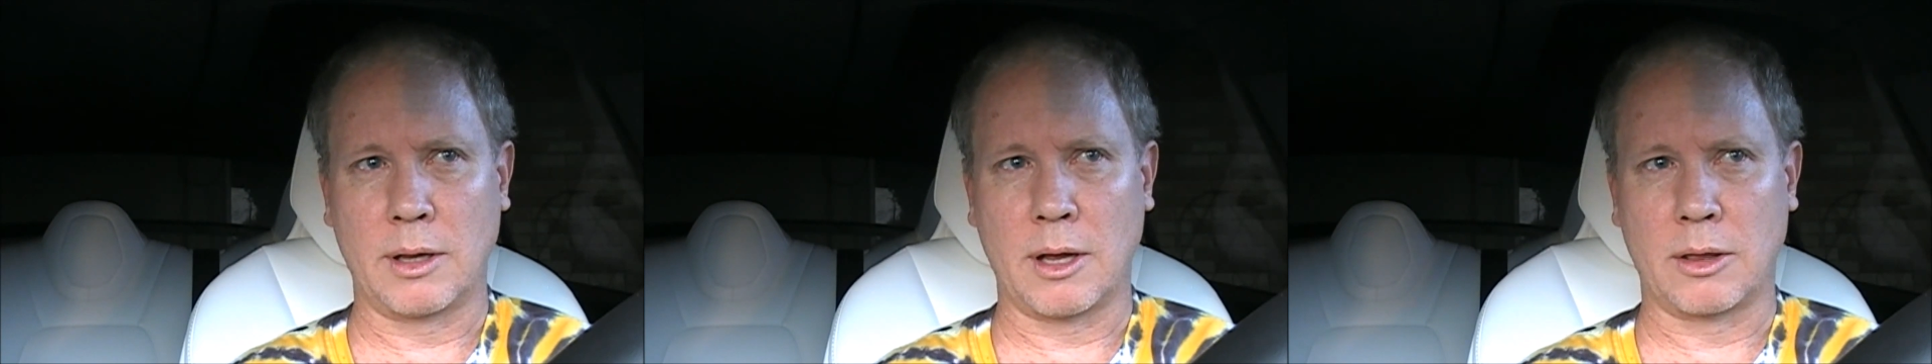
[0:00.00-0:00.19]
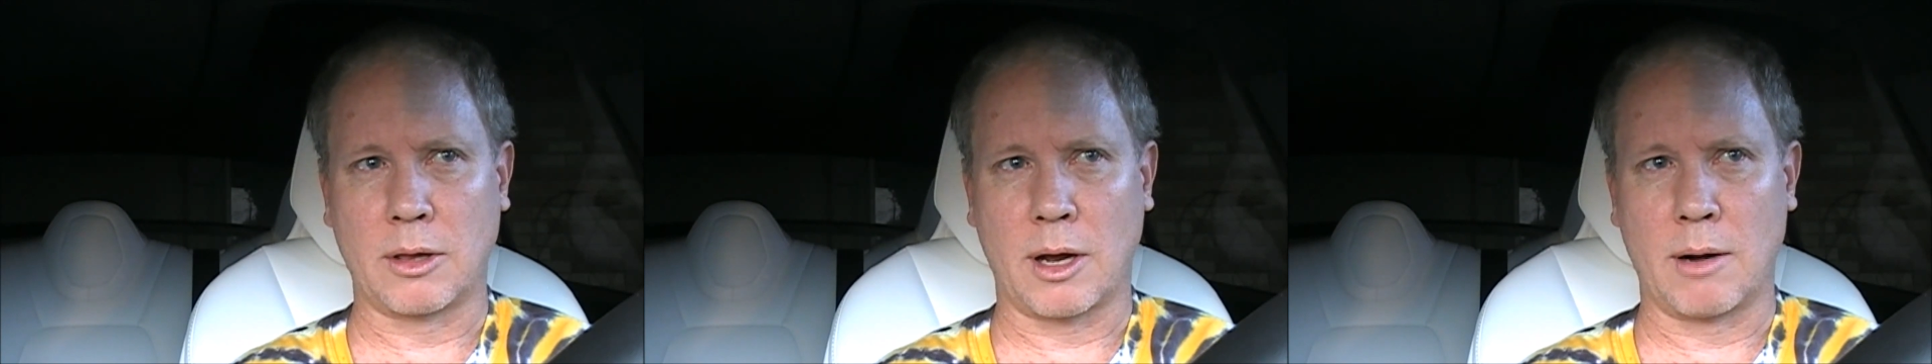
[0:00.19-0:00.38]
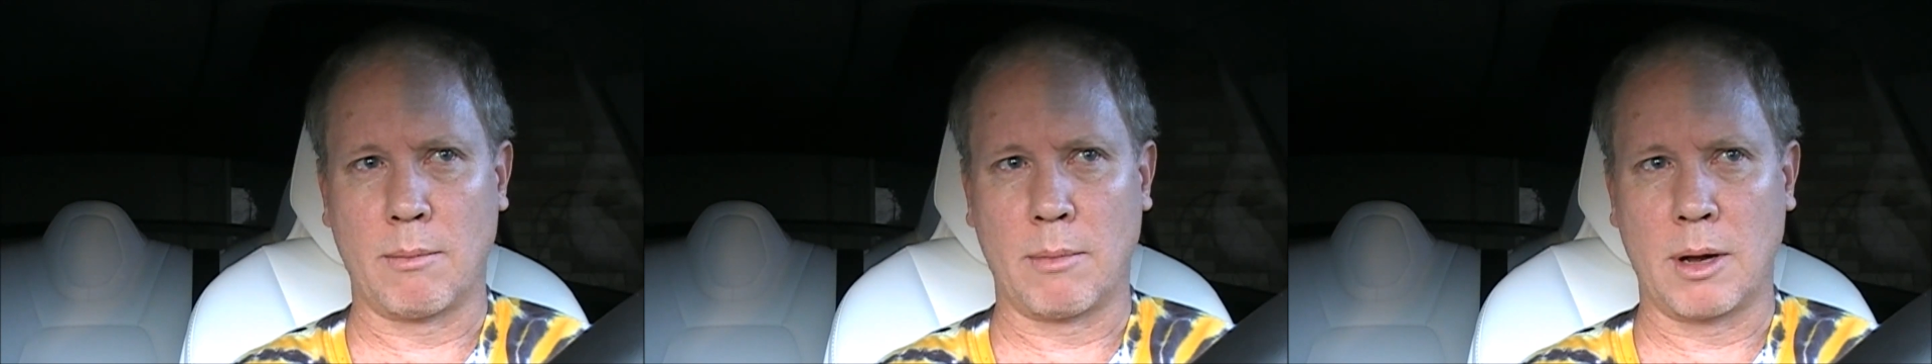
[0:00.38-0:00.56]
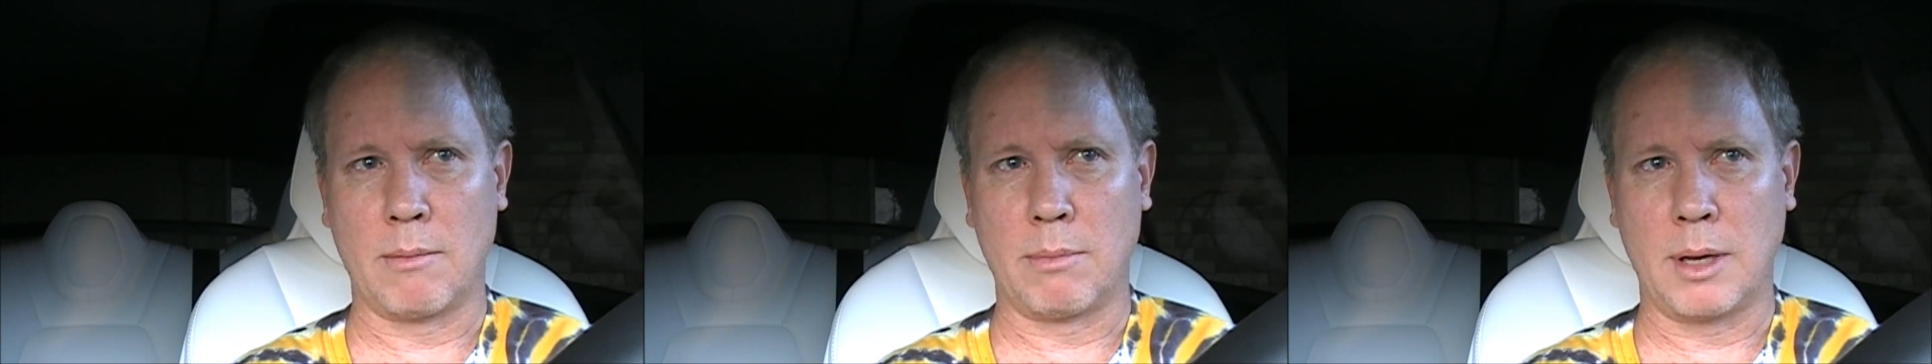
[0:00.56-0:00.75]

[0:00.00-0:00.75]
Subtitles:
They thought it might